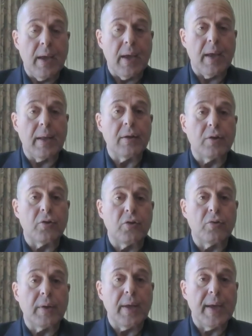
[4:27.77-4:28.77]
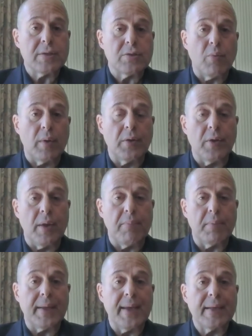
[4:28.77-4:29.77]
and to test whether they
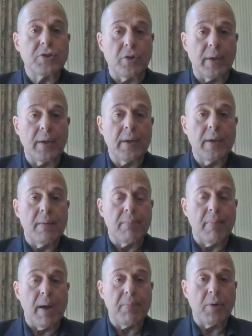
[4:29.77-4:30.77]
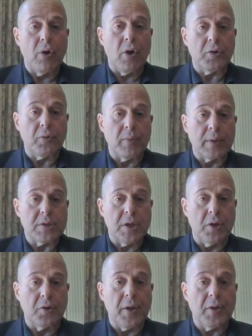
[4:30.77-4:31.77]
potentially might be altering
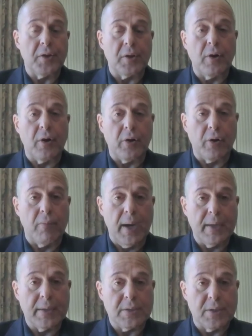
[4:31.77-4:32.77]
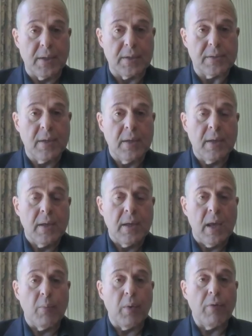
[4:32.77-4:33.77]
cell death in cardiomyocytes.
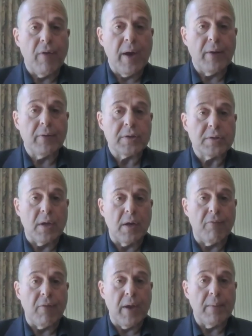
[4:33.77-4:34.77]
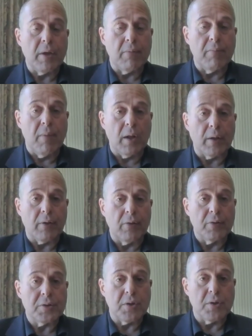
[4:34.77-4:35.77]
And we found a family of
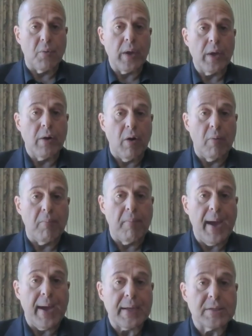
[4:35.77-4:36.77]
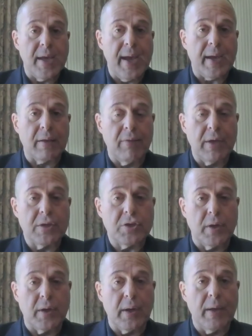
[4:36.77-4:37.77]
molecules that we call BAX
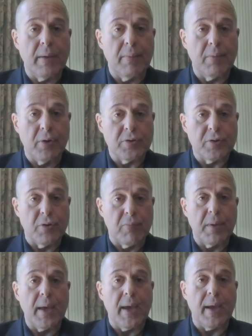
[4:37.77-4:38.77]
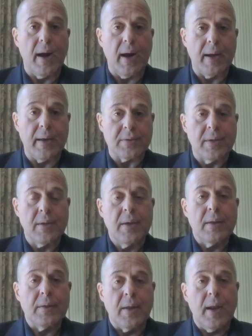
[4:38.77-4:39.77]
activation inhibitors, or BAIs,
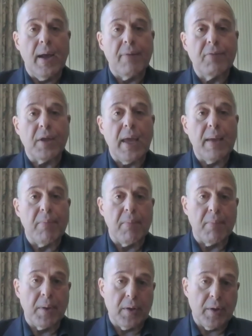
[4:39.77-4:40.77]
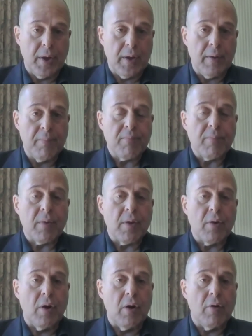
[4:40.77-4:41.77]
that have the capability
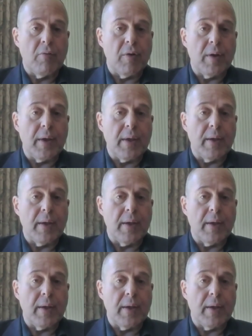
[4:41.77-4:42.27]
of